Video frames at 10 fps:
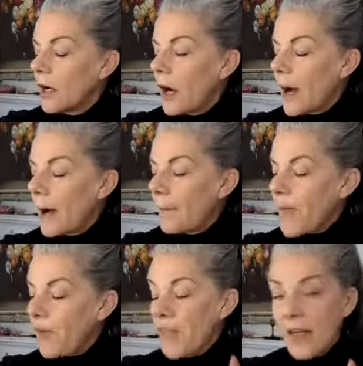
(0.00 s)

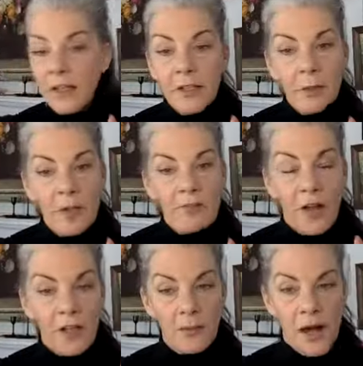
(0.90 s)
and then a little bit of
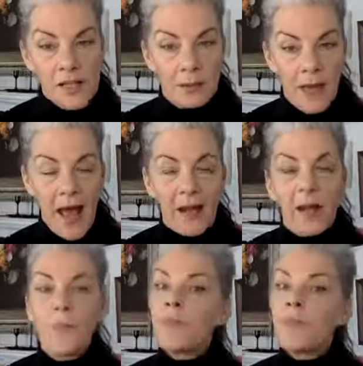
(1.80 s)
volumizing powder.